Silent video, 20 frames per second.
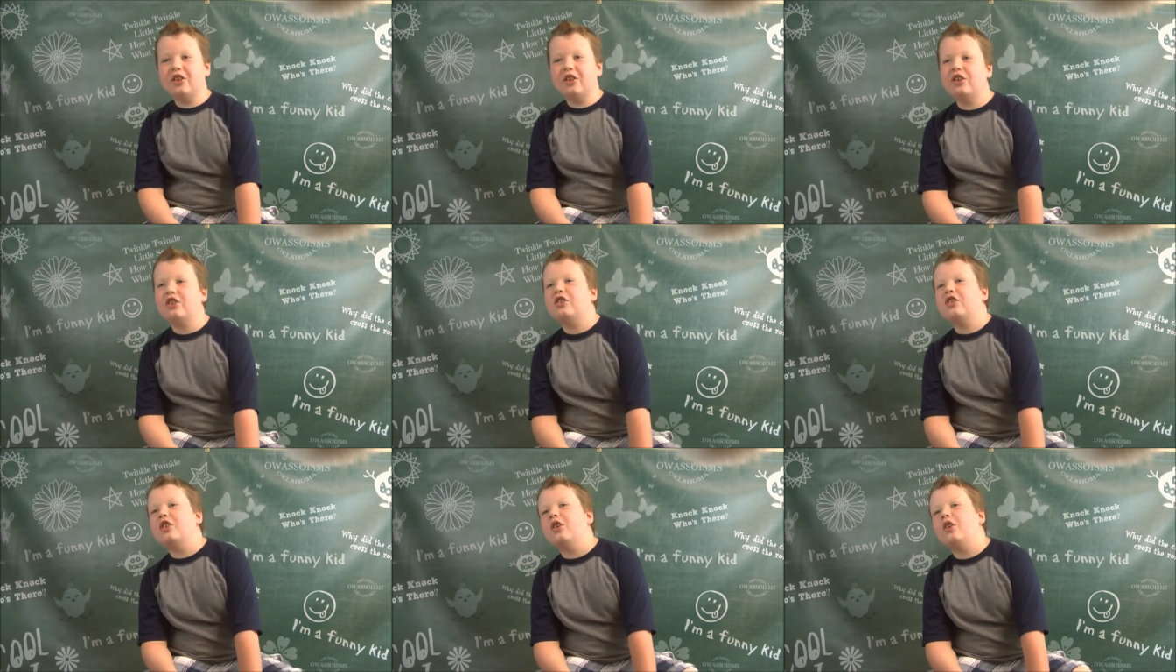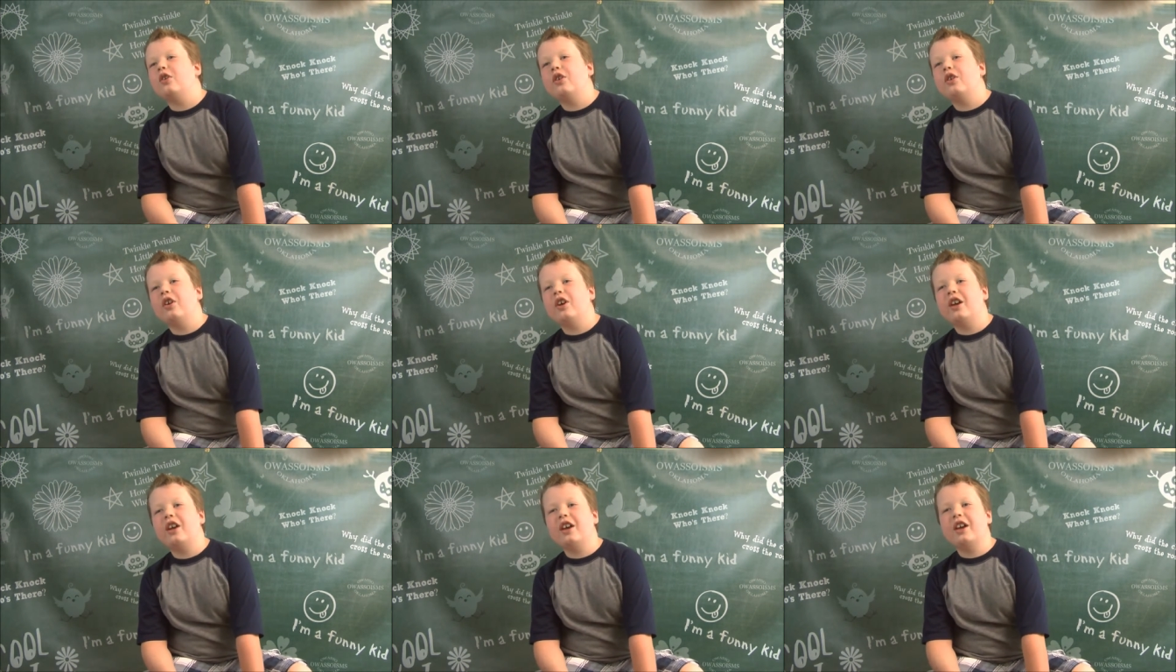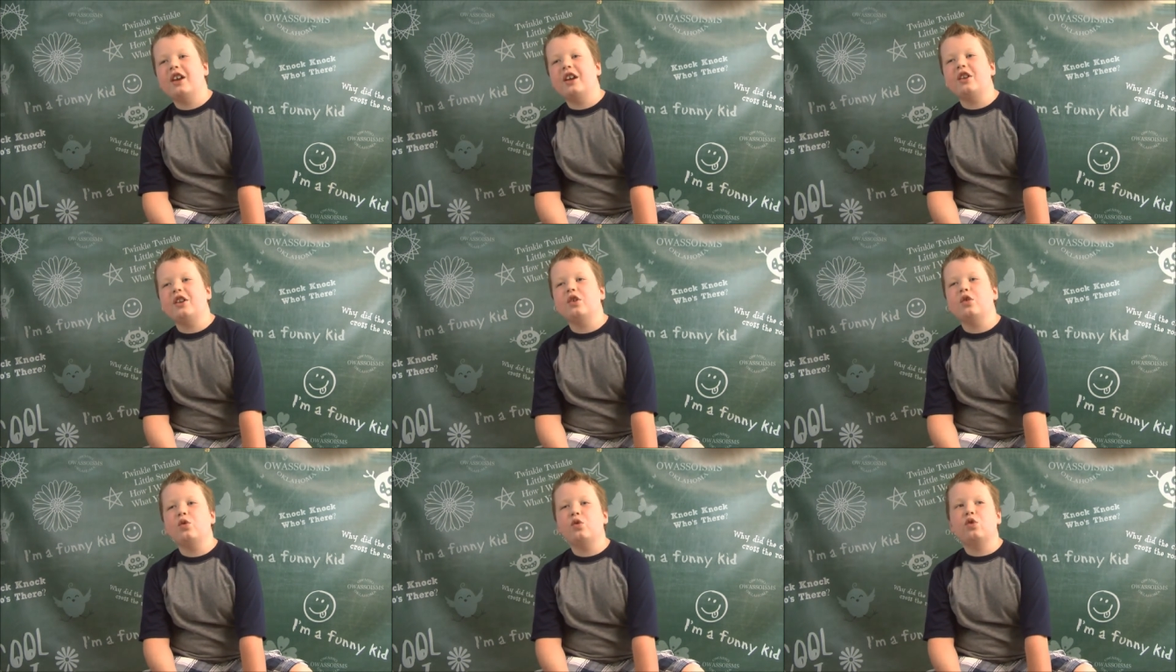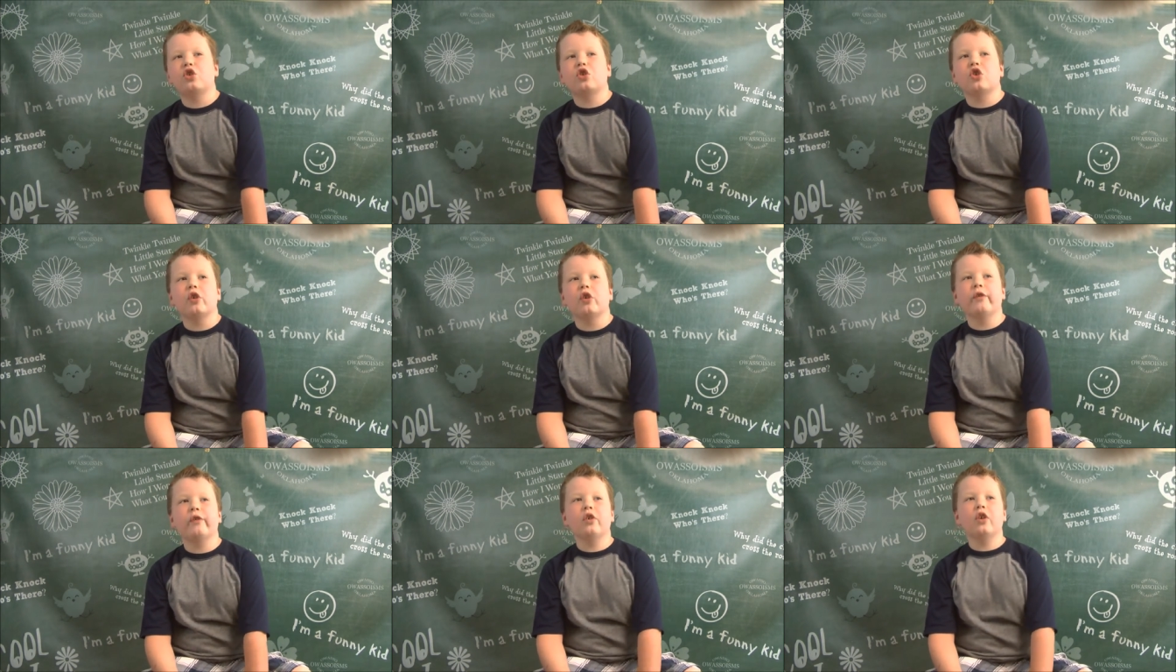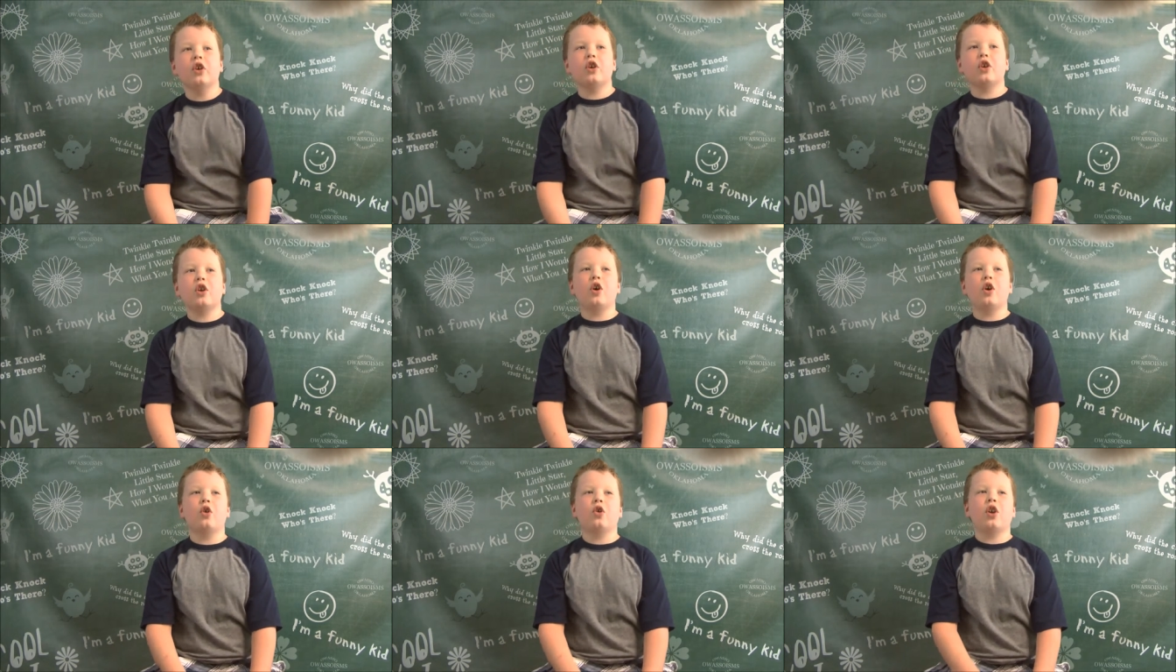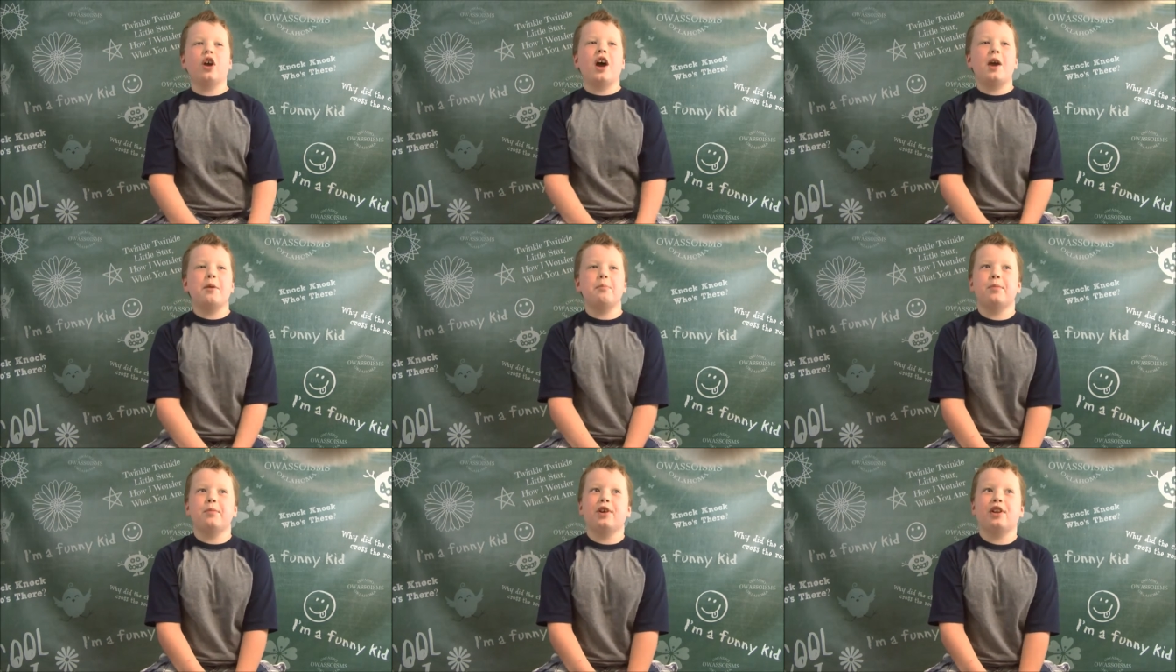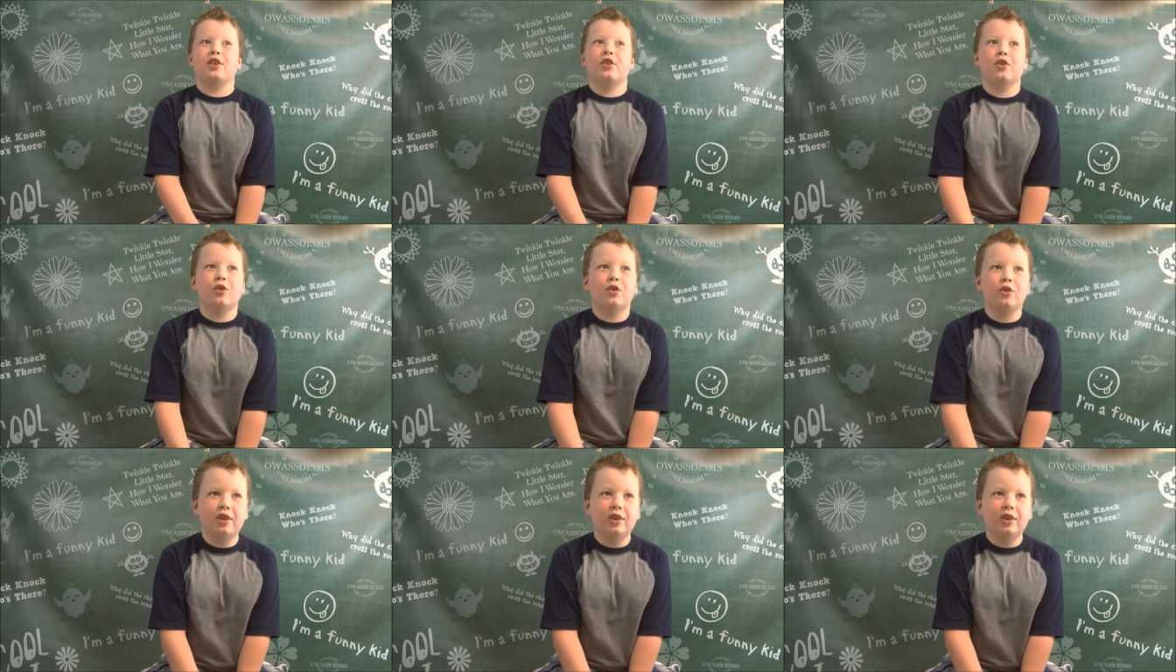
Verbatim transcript: installed a new server called Hypixel.